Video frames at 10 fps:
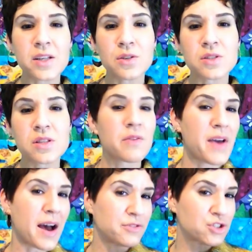yourself
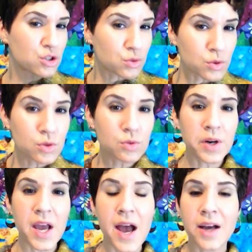have true
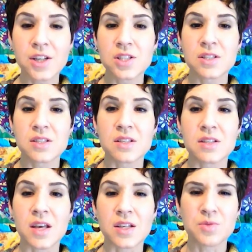reactions to
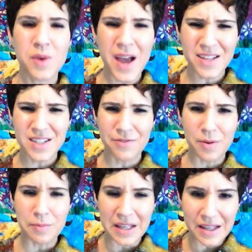things, reacting
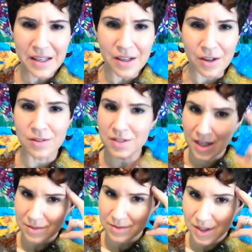from here,
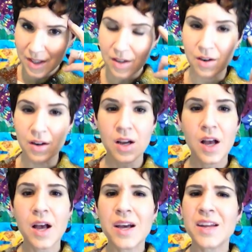not here?
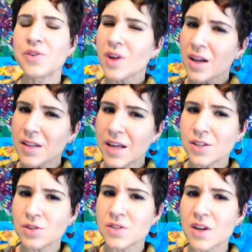If you're not
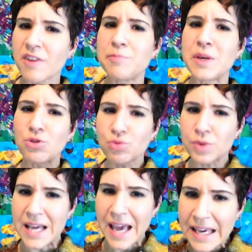letting yourself be
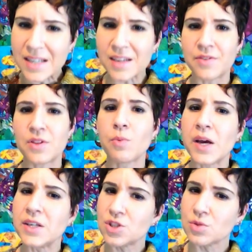creative in the
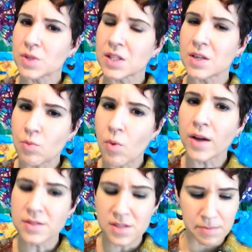ways you really
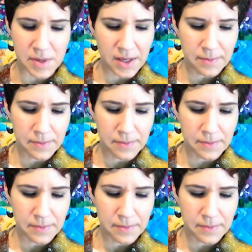want to be.